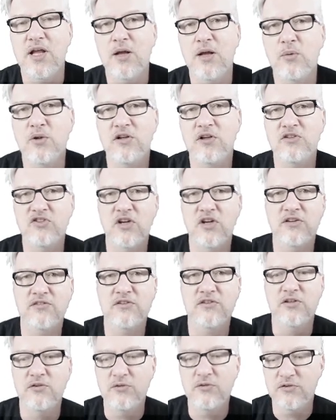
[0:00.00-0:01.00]
I will
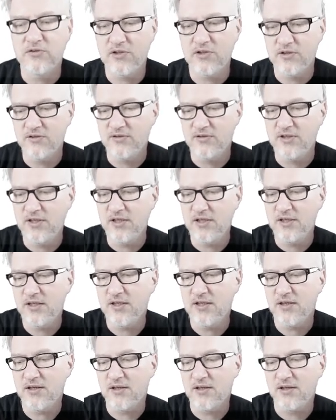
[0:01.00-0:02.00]
just use
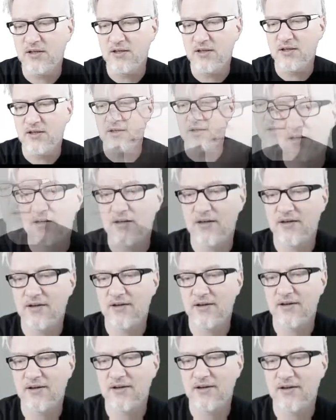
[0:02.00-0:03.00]
the
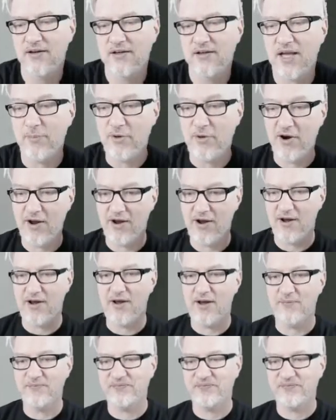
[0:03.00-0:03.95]
camera.